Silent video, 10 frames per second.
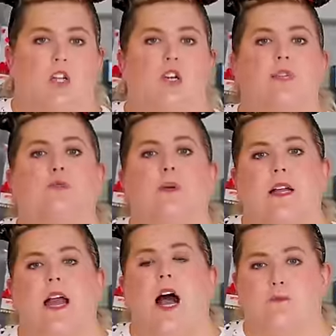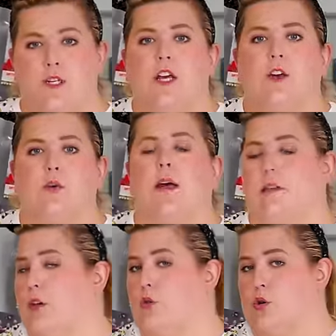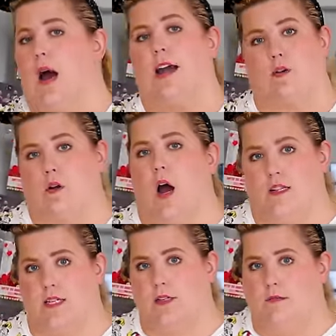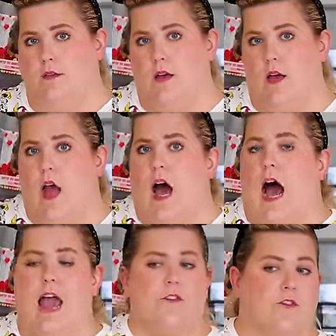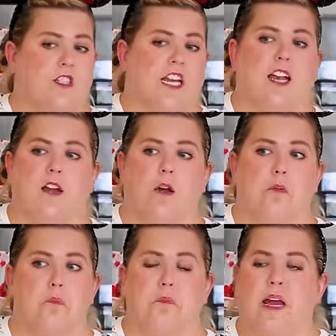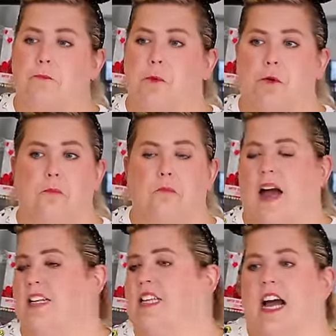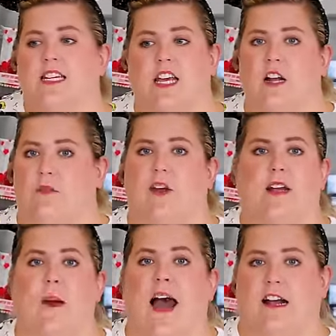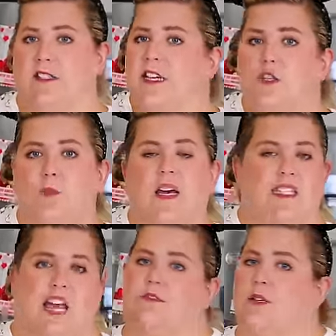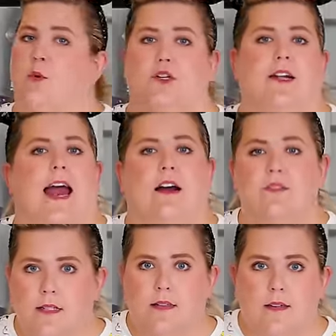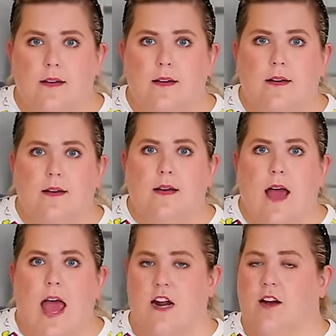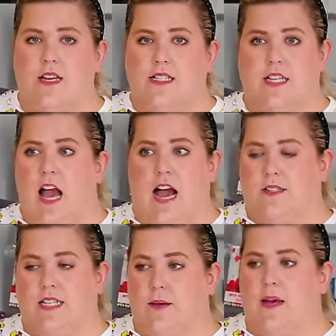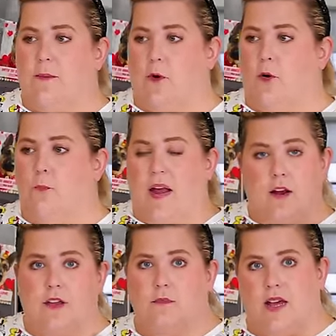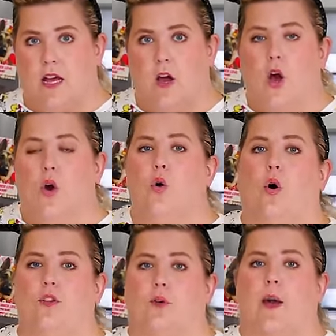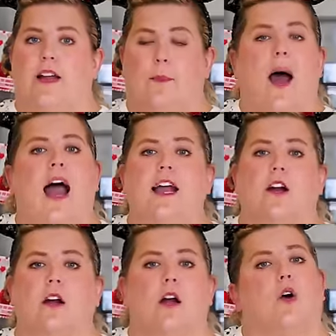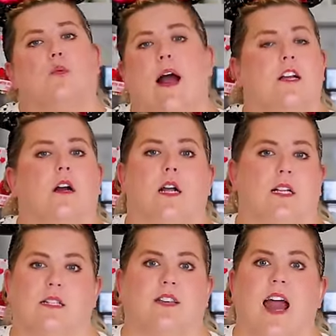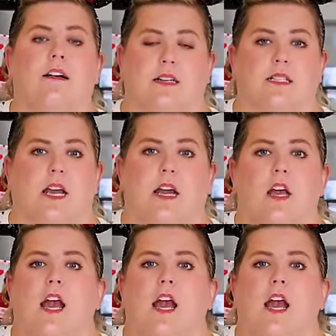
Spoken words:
So it's really up to you whether you try or not. I've seen people my size get on Flight of Passage because they have smaller calves. And obviously, I've seen people bigger than me who hold their weight up higher ride Guardians of the Galaxy.